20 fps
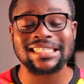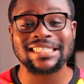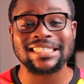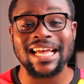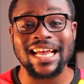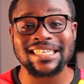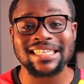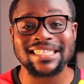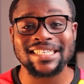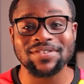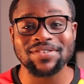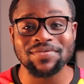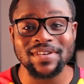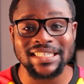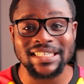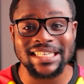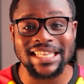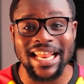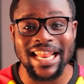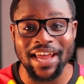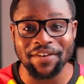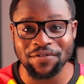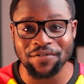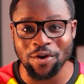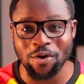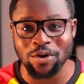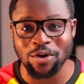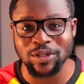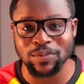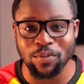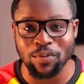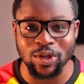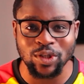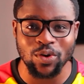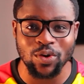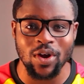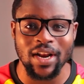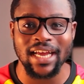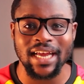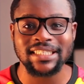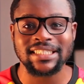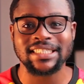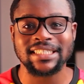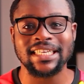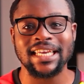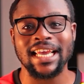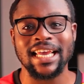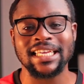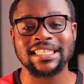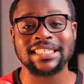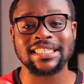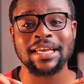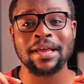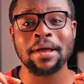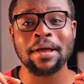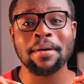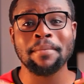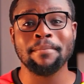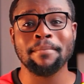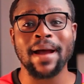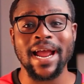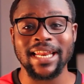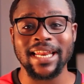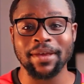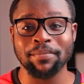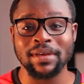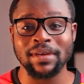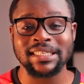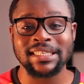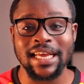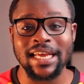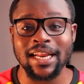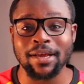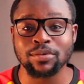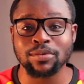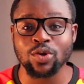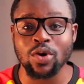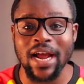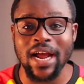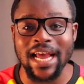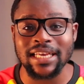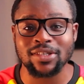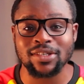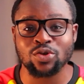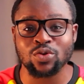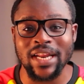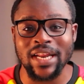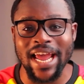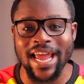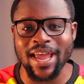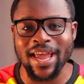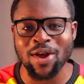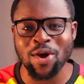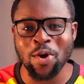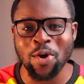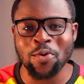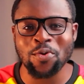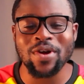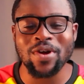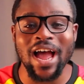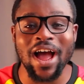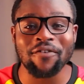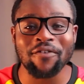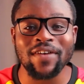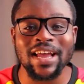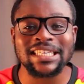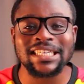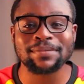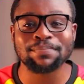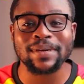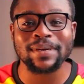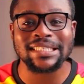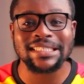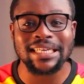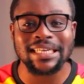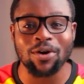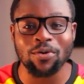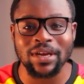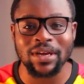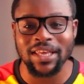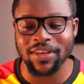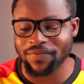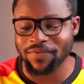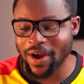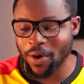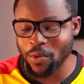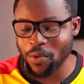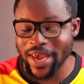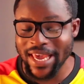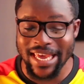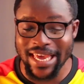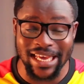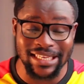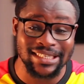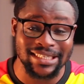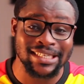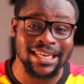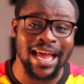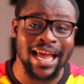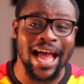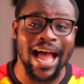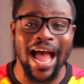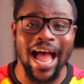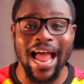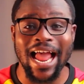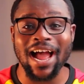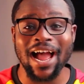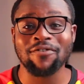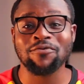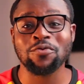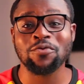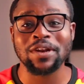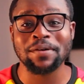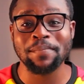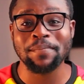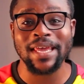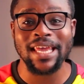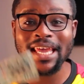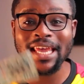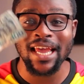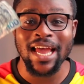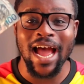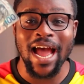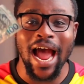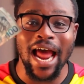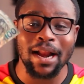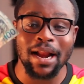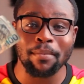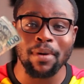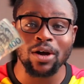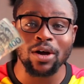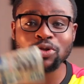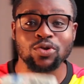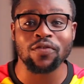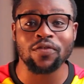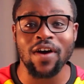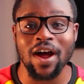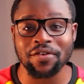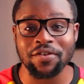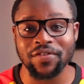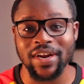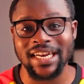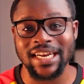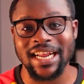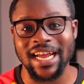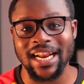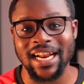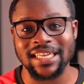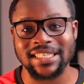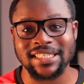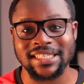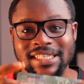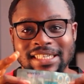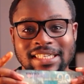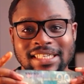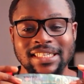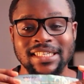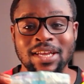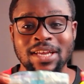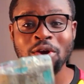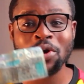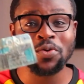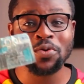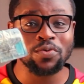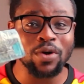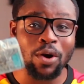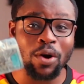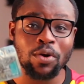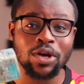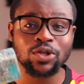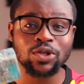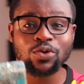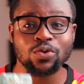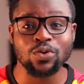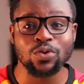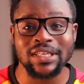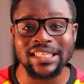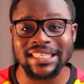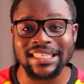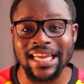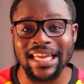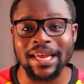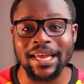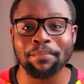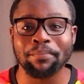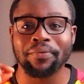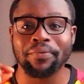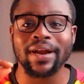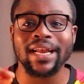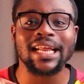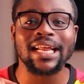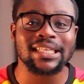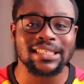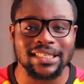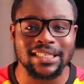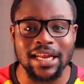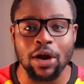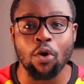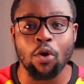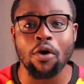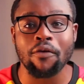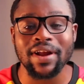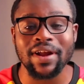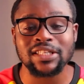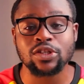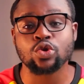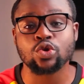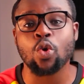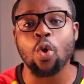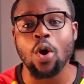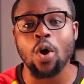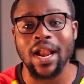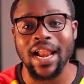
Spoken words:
Star series live here on Sports Corner GH. My name is Adam. So guys, today we have a special giveaway. Yes, I have with me an amount of 100 Ghana cedis. We are going to do this again. Predict the correct score